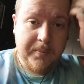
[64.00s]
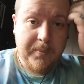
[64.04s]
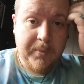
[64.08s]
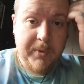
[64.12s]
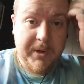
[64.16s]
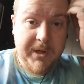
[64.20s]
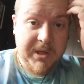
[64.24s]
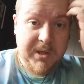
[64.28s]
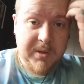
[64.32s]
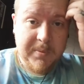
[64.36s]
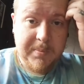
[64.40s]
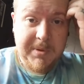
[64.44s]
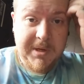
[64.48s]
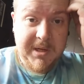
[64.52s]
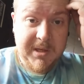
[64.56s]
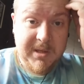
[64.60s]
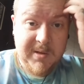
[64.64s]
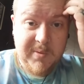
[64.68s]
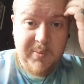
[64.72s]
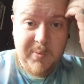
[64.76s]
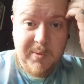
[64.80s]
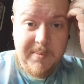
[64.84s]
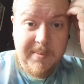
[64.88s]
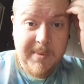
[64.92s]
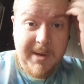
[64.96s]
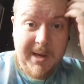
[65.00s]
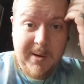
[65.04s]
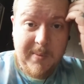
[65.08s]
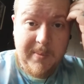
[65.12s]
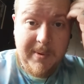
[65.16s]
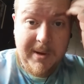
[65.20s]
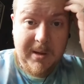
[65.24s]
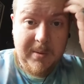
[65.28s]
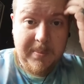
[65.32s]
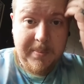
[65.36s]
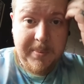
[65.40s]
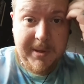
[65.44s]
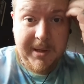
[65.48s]
which means we may
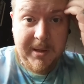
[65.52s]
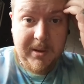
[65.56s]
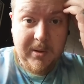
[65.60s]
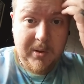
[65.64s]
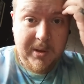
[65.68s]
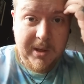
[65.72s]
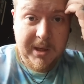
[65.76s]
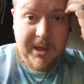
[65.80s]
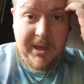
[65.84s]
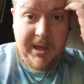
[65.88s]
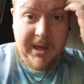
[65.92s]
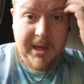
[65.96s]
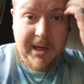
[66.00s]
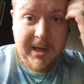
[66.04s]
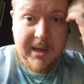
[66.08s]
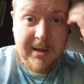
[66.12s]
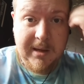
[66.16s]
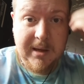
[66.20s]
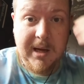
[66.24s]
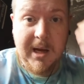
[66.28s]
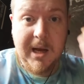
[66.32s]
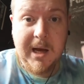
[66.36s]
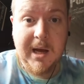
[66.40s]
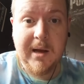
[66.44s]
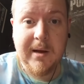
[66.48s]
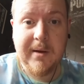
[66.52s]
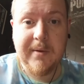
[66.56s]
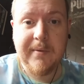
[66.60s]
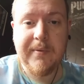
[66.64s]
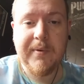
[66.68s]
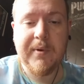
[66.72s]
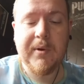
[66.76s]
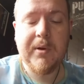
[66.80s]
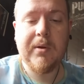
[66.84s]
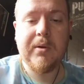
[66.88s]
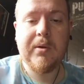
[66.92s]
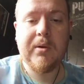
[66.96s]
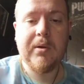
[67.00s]
well be looking at
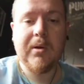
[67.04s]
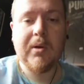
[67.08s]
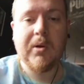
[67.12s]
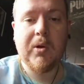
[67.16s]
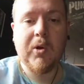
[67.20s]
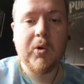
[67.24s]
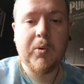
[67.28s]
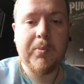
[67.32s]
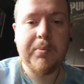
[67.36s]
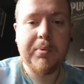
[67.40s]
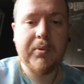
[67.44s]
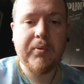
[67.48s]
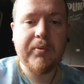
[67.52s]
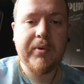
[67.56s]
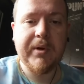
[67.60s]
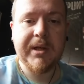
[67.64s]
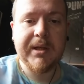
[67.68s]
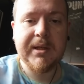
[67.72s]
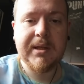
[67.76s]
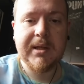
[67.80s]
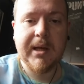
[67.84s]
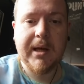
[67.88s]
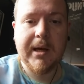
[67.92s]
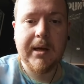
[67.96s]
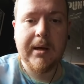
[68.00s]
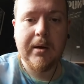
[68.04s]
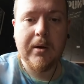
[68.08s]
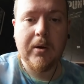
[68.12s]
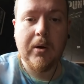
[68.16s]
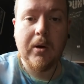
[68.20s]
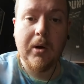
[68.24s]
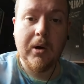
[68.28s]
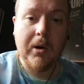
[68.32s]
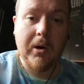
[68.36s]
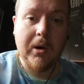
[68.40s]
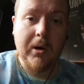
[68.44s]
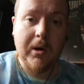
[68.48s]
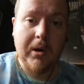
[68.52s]
either the global reset
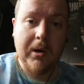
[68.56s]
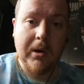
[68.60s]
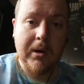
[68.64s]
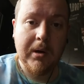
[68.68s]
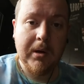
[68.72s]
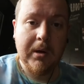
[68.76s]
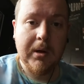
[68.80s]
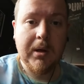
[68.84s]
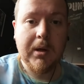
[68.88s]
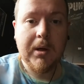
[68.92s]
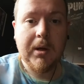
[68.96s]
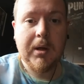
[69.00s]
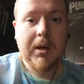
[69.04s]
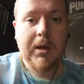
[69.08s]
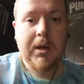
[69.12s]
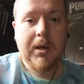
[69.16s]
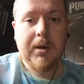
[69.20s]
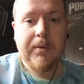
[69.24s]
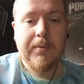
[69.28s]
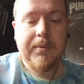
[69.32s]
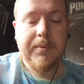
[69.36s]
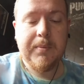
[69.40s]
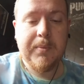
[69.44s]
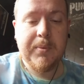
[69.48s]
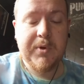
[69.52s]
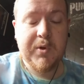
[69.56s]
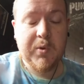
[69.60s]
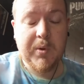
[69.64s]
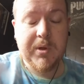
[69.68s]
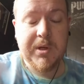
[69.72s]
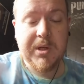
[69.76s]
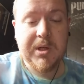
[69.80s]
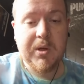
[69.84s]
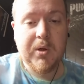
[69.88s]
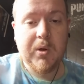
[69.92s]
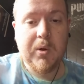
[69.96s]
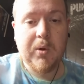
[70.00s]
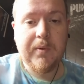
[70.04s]
or
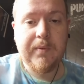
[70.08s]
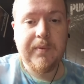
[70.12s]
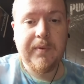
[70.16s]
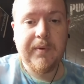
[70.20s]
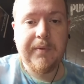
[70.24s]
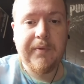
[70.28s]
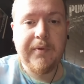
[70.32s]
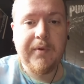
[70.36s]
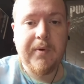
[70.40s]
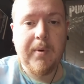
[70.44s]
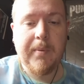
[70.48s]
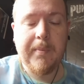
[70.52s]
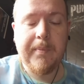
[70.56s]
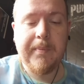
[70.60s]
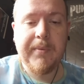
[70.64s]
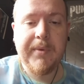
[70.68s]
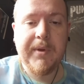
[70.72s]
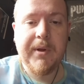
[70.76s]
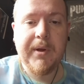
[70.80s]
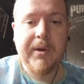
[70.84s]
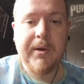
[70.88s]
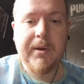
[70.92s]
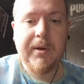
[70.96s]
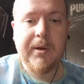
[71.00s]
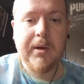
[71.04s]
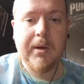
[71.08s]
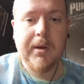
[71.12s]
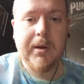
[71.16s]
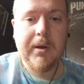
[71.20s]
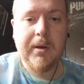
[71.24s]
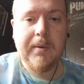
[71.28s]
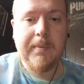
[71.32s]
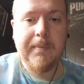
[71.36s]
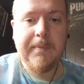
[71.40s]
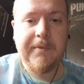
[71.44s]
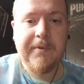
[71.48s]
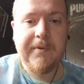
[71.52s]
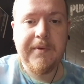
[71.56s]
switching over from the
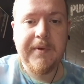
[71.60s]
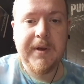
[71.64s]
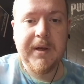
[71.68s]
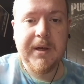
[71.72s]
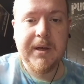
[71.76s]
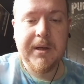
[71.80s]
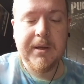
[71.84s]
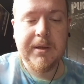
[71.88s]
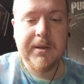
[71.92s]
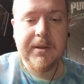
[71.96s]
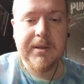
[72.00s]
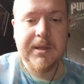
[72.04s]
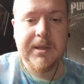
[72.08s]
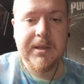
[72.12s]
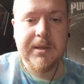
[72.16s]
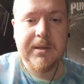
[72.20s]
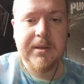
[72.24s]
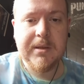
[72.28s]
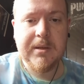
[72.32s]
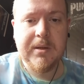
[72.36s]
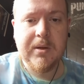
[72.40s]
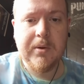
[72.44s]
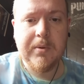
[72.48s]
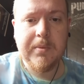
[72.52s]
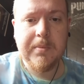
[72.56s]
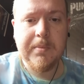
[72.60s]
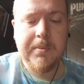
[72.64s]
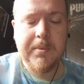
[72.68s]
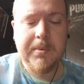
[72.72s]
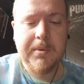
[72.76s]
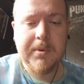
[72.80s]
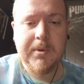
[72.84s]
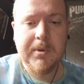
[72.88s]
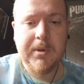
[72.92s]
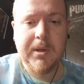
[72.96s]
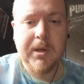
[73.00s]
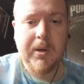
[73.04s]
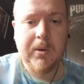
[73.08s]
um, fiat system,
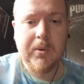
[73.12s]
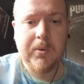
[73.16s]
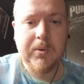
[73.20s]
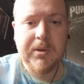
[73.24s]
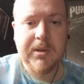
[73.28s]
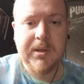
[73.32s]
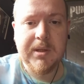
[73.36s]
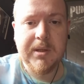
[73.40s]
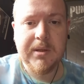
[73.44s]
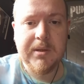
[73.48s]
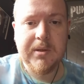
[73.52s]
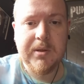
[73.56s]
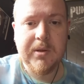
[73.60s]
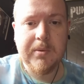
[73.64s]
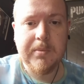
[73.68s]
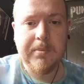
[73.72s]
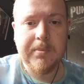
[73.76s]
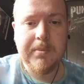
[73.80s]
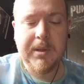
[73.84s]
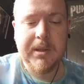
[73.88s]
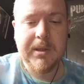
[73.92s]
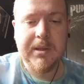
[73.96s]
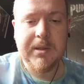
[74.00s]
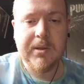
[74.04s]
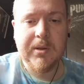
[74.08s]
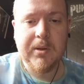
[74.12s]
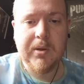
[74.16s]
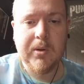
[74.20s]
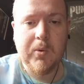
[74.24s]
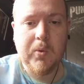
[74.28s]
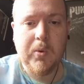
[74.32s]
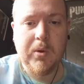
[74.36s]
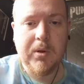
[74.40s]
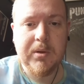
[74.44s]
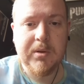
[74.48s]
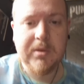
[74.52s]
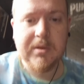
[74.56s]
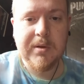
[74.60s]
the old system, into the
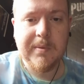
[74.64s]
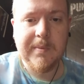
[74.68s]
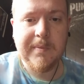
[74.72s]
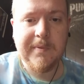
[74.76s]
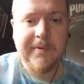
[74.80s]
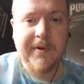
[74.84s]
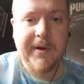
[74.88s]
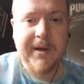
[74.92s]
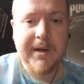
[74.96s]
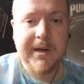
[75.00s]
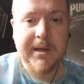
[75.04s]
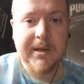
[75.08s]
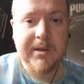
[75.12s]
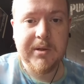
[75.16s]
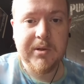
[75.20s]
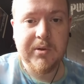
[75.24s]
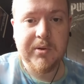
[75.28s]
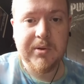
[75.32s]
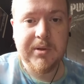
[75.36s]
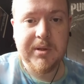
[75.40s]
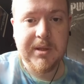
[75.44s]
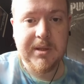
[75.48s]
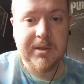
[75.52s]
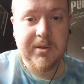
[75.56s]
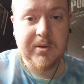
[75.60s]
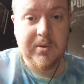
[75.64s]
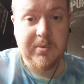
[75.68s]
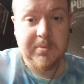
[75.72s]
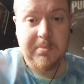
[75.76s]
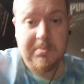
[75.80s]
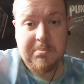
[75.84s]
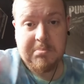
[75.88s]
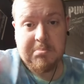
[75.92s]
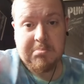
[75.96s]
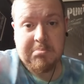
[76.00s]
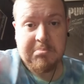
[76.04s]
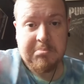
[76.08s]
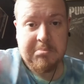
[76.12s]
quantum financial system.
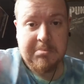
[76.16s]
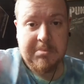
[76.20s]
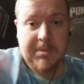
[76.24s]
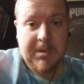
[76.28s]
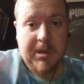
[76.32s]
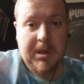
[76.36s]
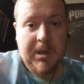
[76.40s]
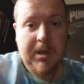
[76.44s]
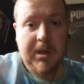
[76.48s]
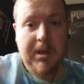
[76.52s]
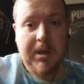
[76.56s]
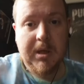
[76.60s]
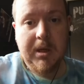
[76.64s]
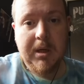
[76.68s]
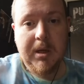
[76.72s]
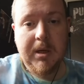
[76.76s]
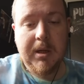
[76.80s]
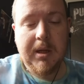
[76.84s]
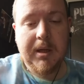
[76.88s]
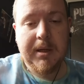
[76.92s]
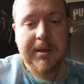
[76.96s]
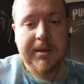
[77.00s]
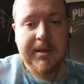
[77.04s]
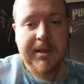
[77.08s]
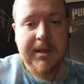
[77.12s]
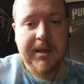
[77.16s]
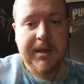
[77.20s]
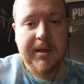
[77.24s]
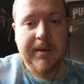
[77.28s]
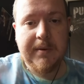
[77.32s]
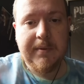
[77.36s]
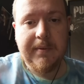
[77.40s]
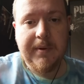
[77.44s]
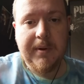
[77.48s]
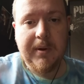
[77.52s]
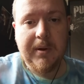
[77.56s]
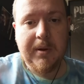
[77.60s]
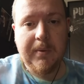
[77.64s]
Let's see
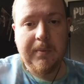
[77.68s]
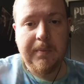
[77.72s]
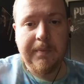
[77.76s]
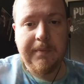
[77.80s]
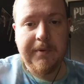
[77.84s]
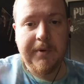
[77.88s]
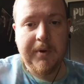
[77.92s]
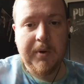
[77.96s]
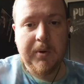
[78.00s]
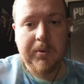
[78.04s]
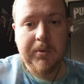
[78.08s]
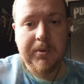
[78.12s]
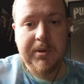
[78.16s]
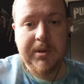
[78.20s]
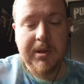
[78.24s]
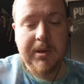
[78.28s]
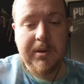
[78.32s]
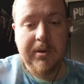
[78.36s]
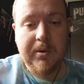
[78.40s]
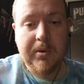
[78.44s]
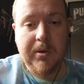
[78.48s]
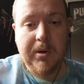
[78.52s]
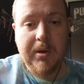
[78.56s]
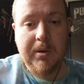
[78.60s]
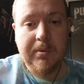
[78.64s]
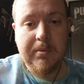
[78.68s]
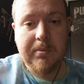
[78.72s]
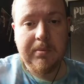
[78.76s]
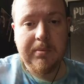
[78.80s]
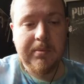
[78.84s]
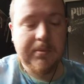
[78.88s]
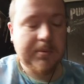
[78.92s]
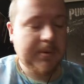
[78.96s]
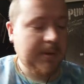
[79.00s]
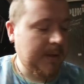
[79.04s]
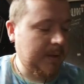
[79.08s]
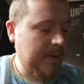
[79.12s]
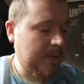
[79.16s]
if it unfolds. I don't know.
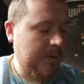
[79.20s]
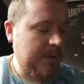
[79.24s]
That